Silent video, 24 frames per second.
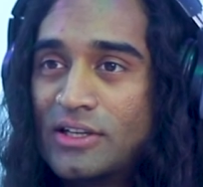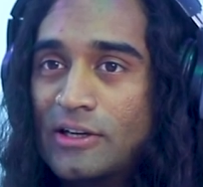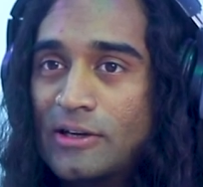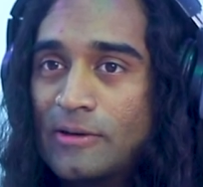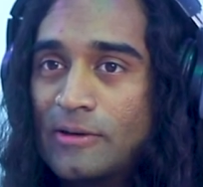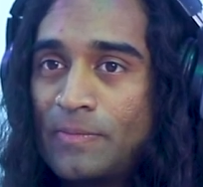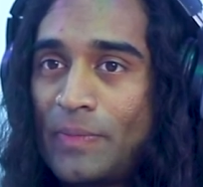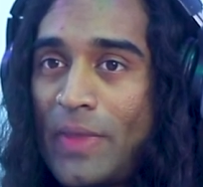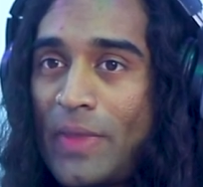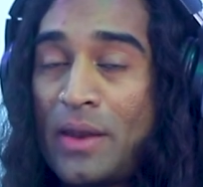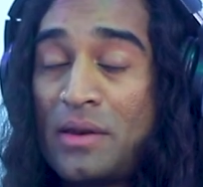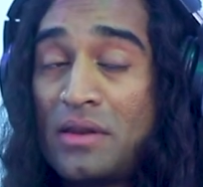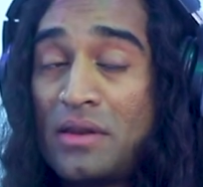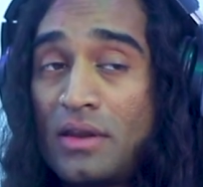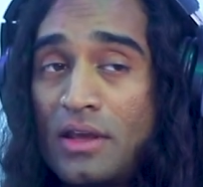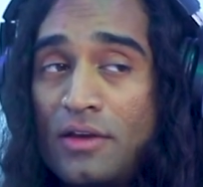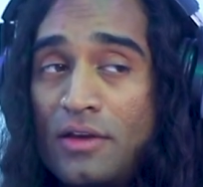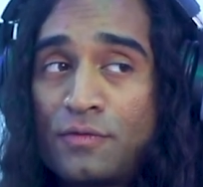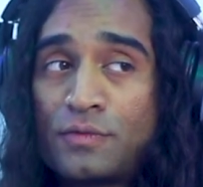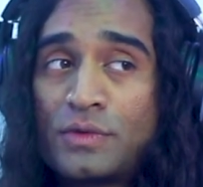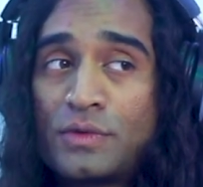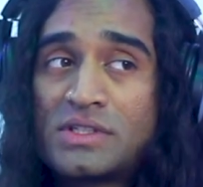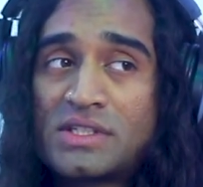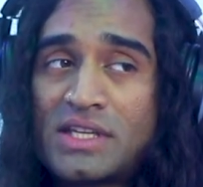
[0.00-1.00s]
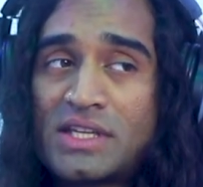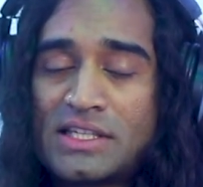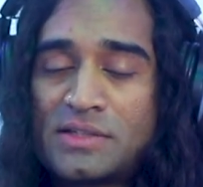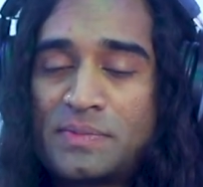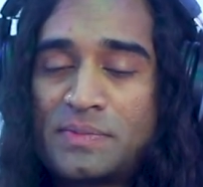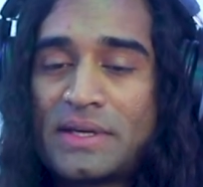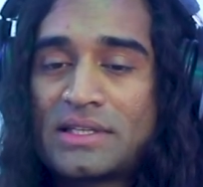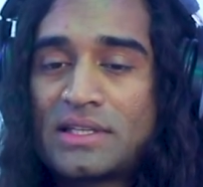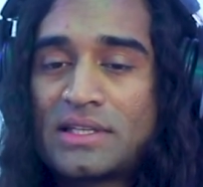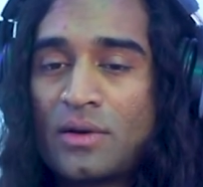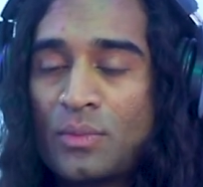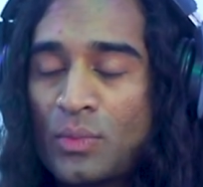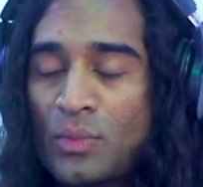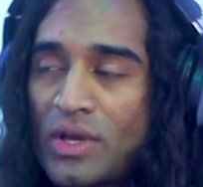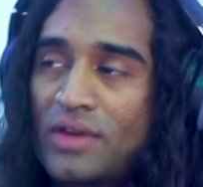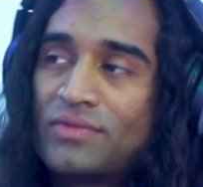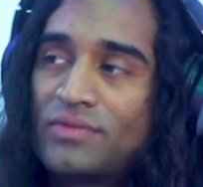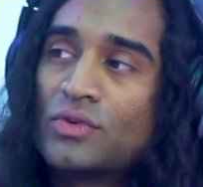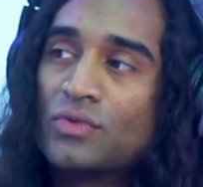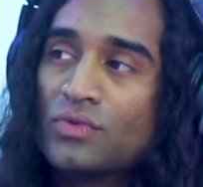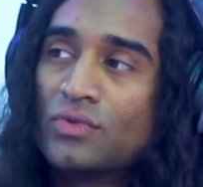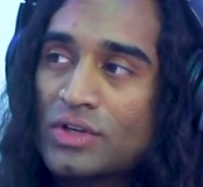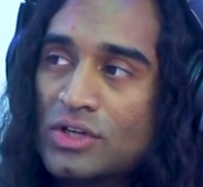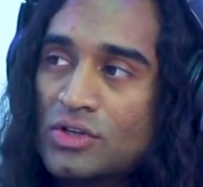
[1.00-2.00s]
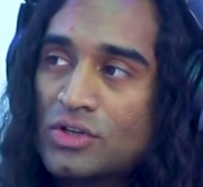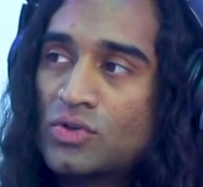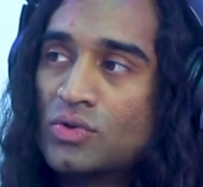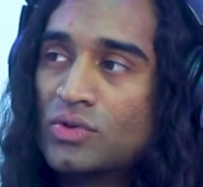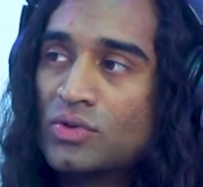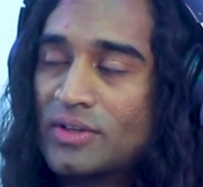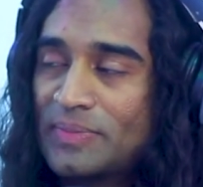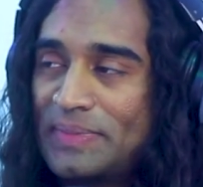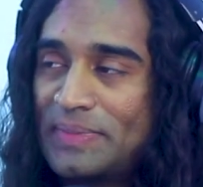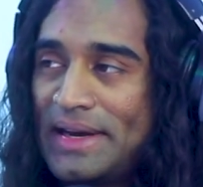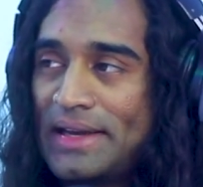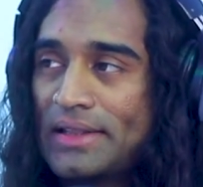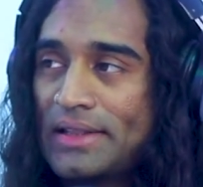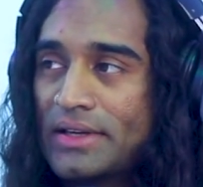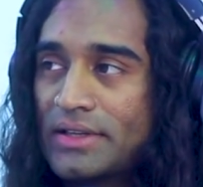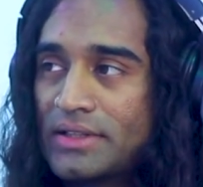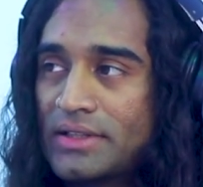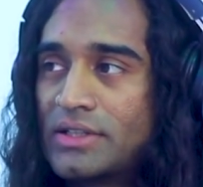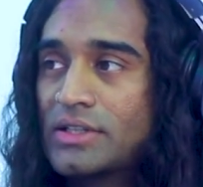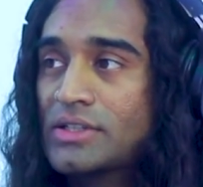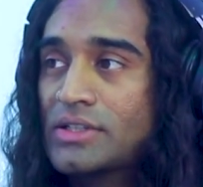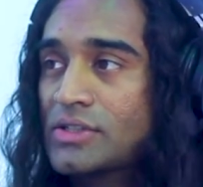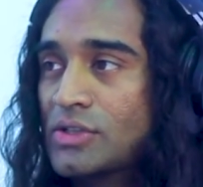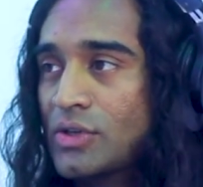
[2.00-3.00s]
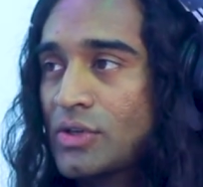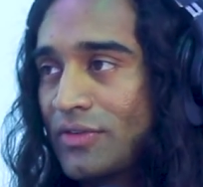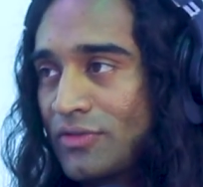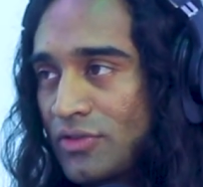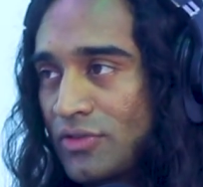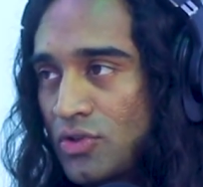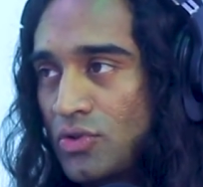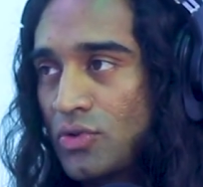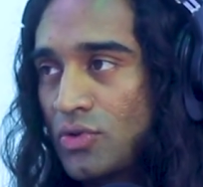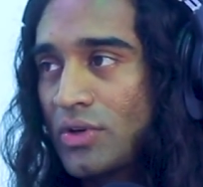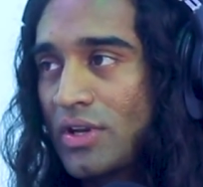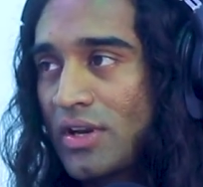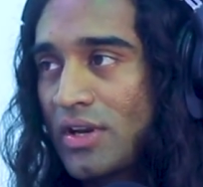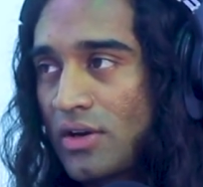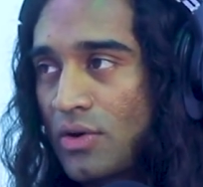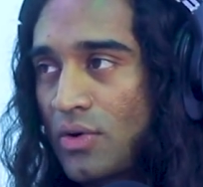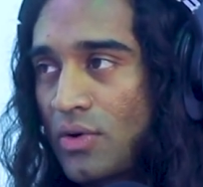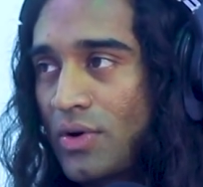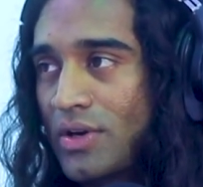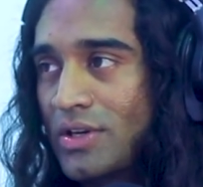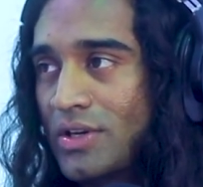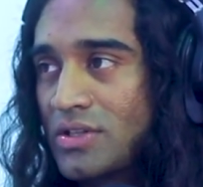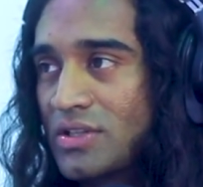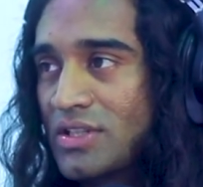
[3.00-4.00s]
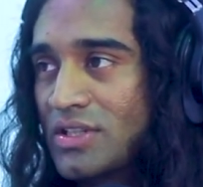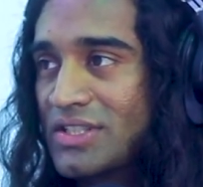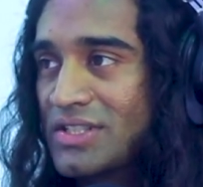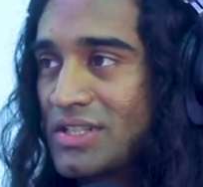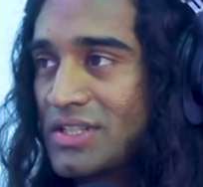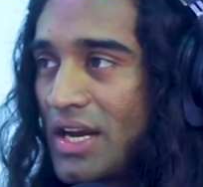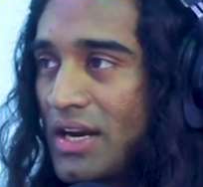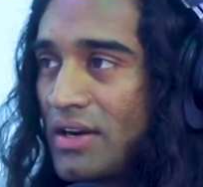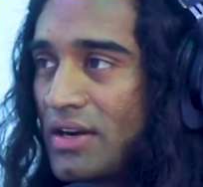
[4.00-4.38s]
And if this gets picked up, we have to reshoot the pilot because you have to shoot it according to the standard.